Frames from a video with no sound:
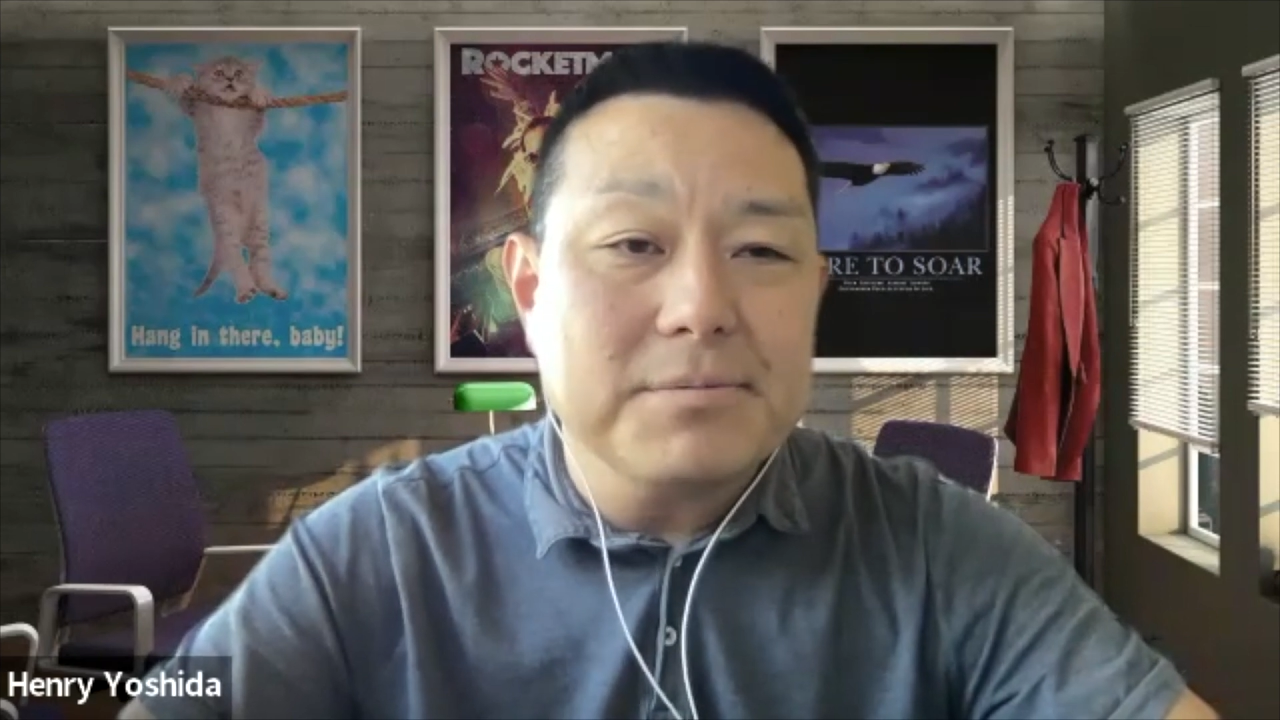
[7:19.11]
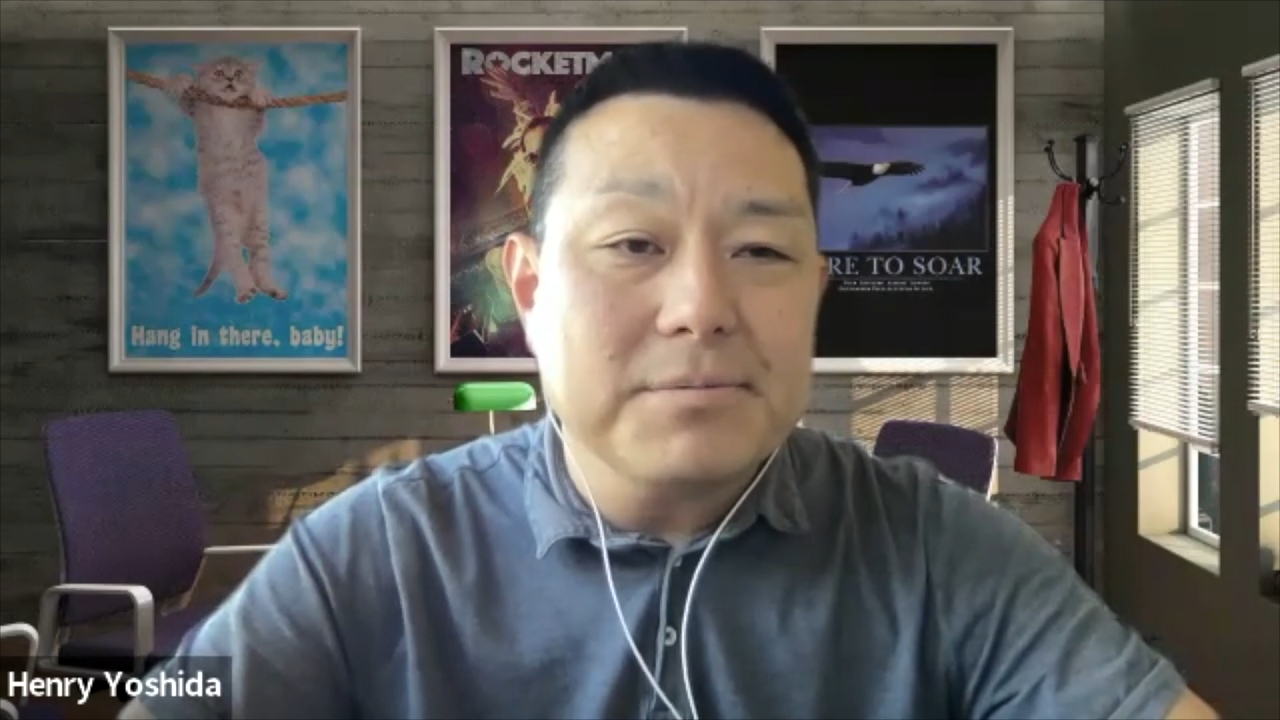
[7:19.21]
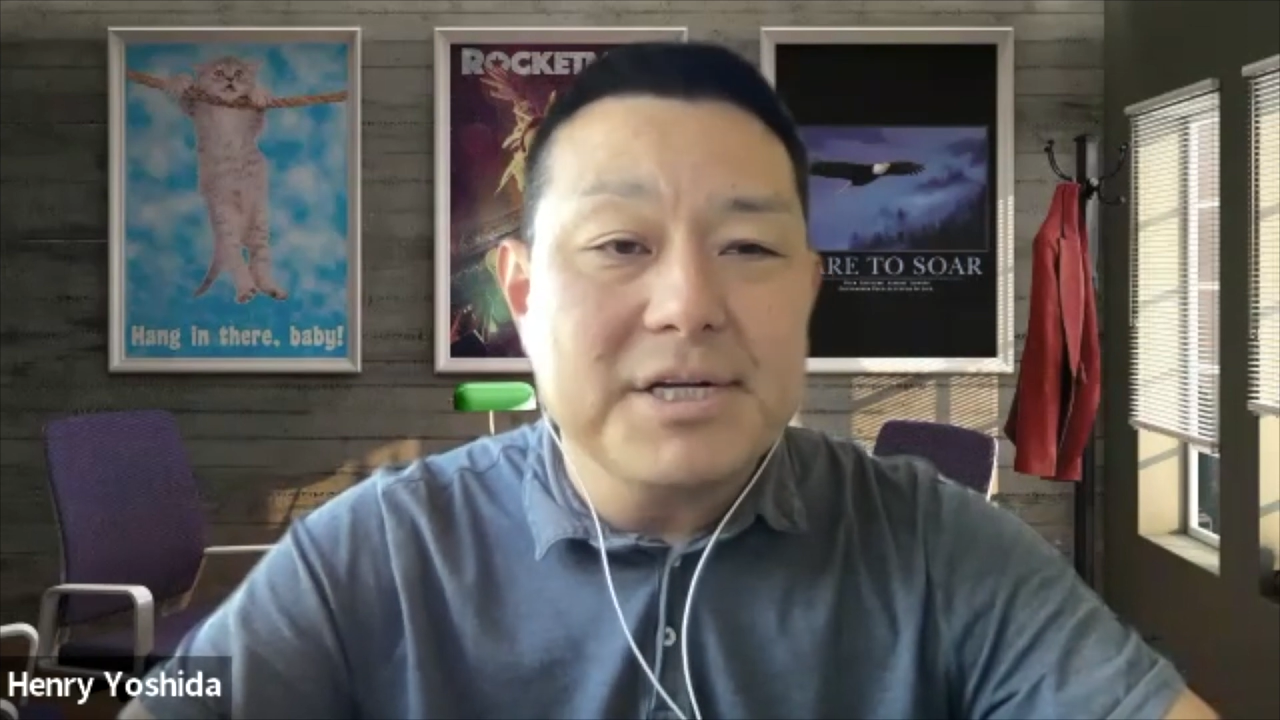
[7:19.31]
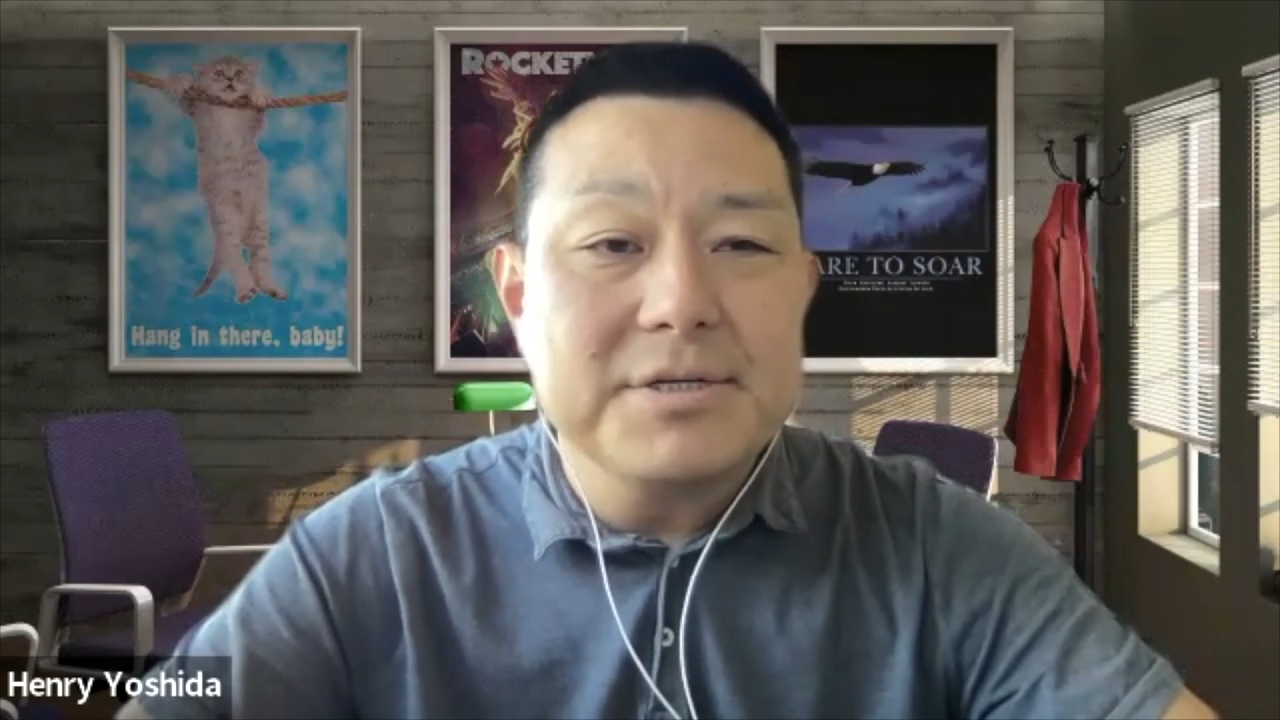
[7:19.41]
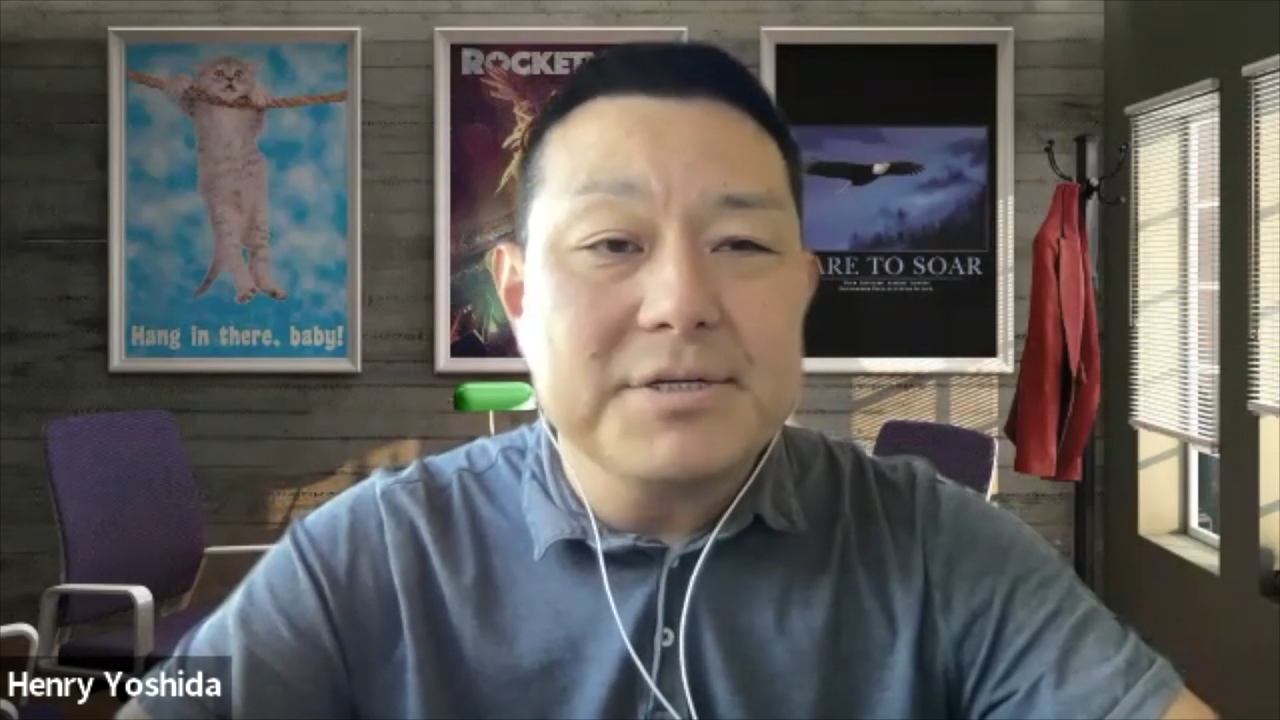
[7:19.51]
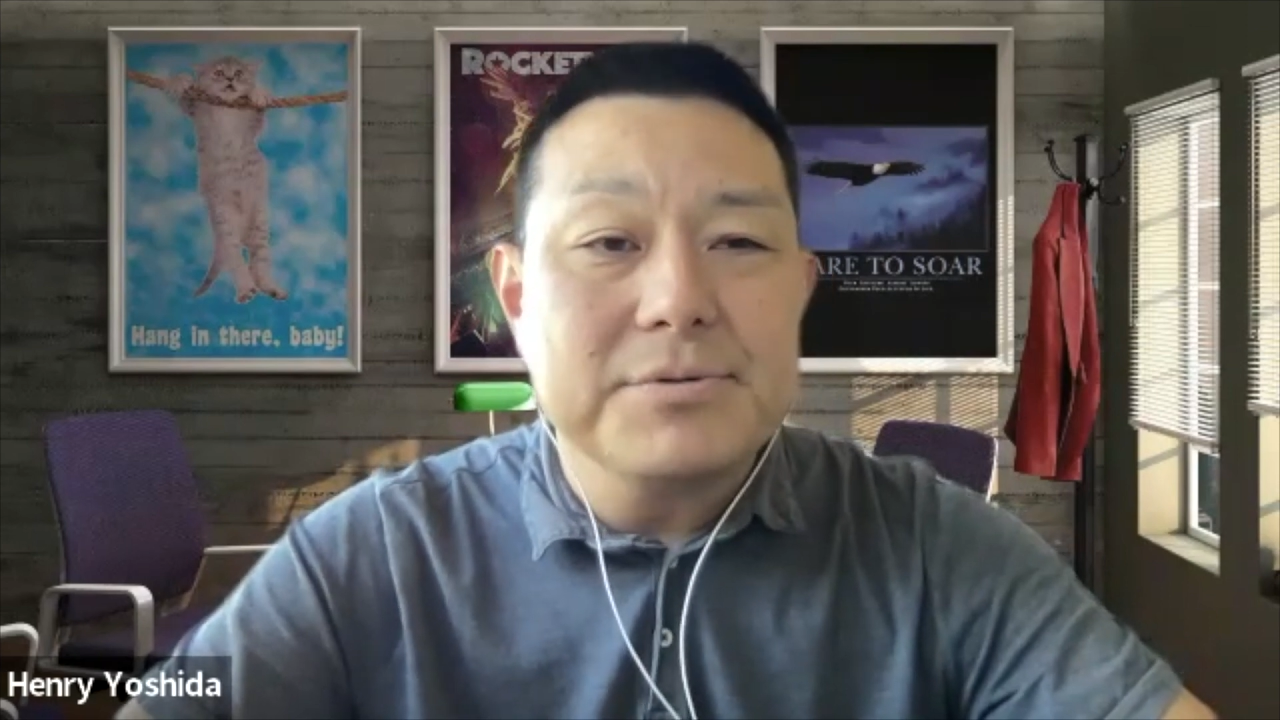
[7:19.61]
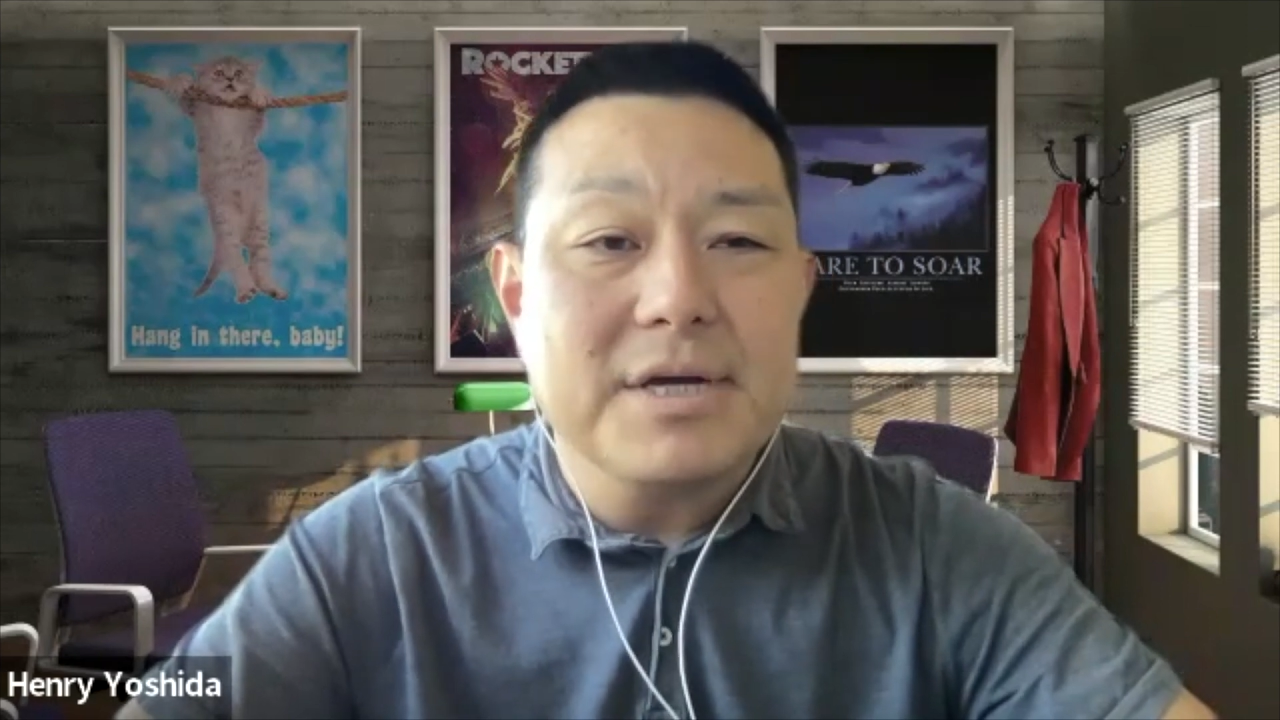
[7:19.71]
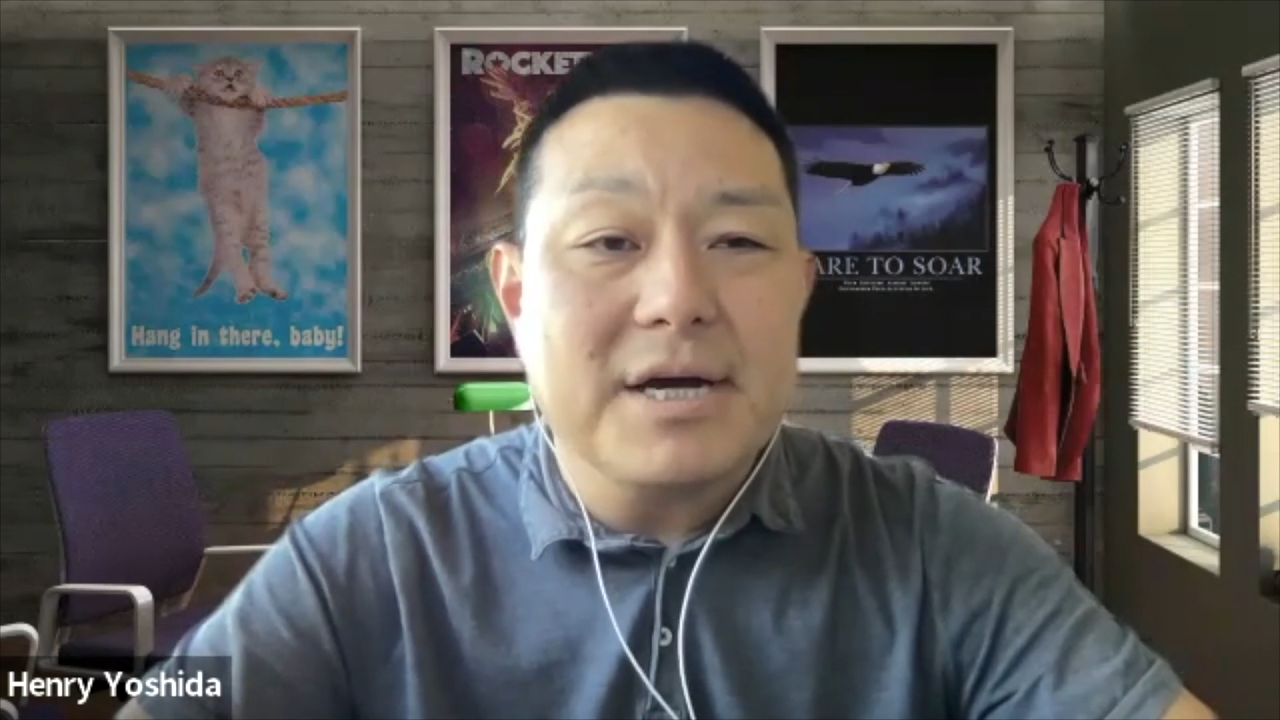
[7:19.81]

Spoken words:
money into an